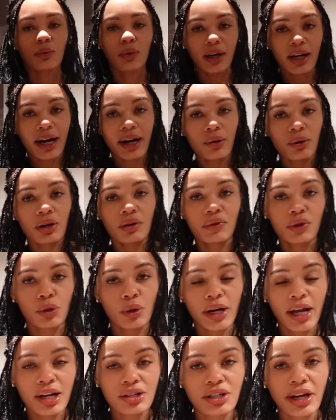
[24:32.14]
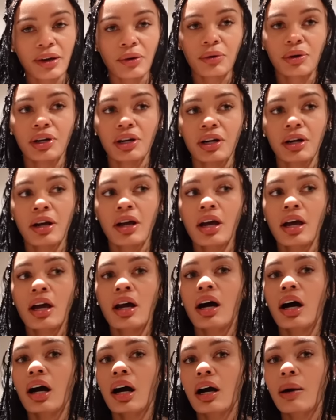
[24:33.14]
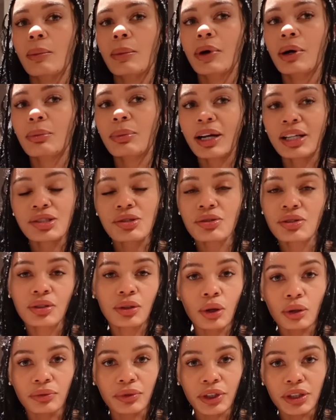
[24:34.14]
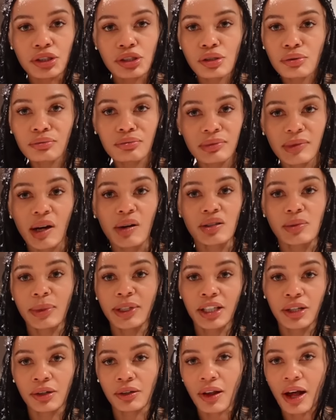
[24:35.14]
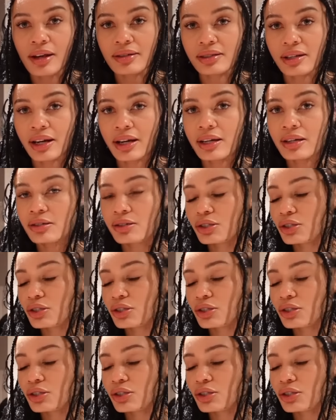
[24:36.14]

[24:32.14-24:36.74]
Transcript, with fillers: What did I order for DoorDash? I ordered um, pretzels and goldfish. That was my dinner last night.